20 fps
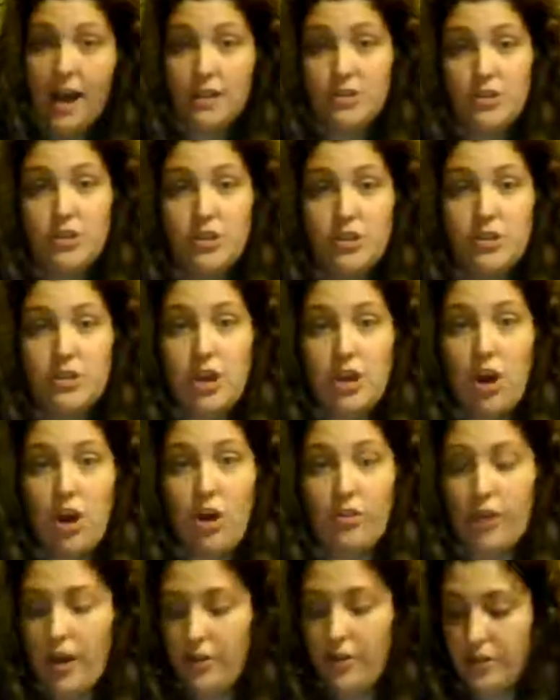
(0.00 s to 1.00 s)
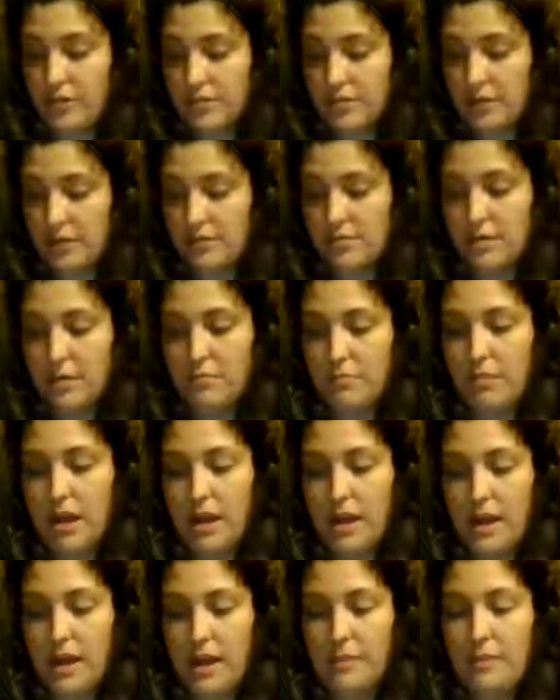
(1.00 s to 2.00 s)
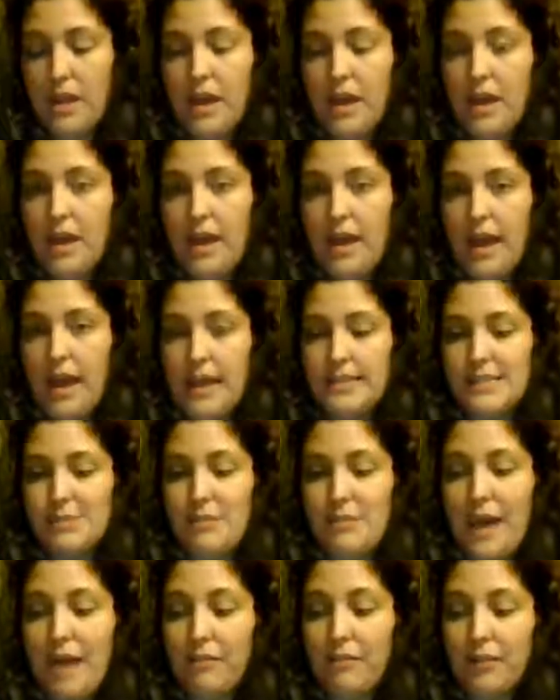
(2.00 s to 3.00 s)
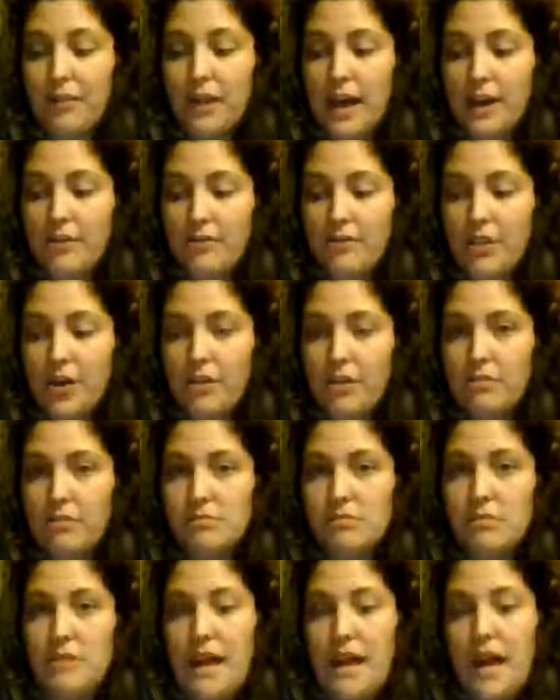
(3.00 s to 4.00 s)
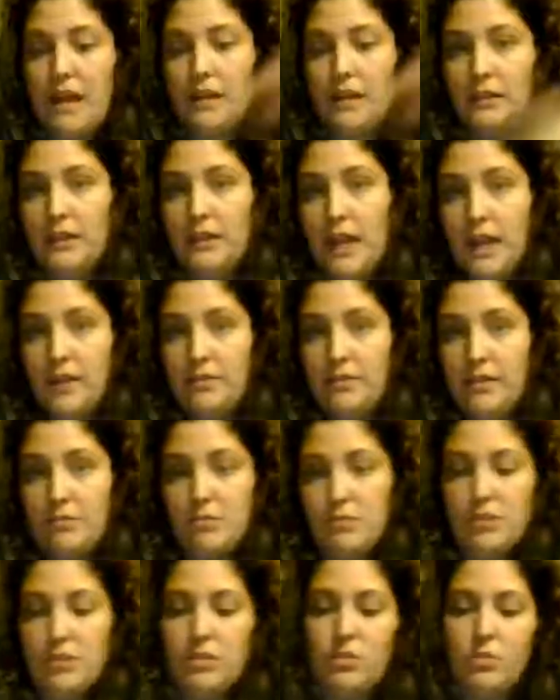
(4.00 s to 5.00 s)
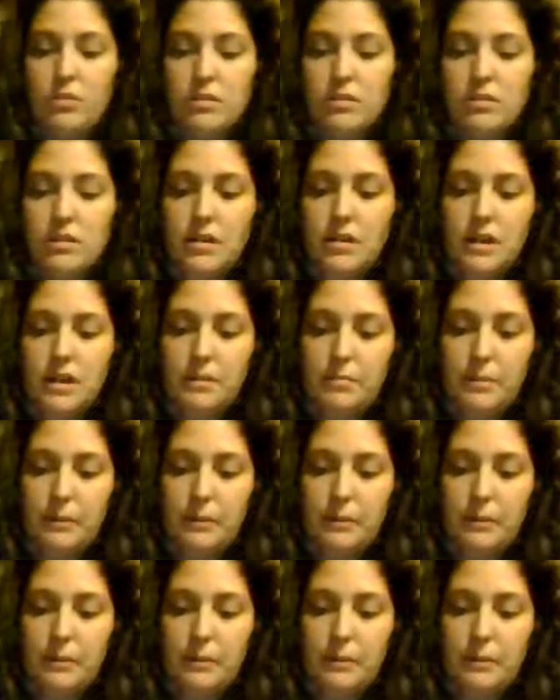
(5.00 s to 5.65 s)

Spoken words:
oxygen to all the other cells in our body. And since we have a lot of those, we would add a lot of them to the corn syrup.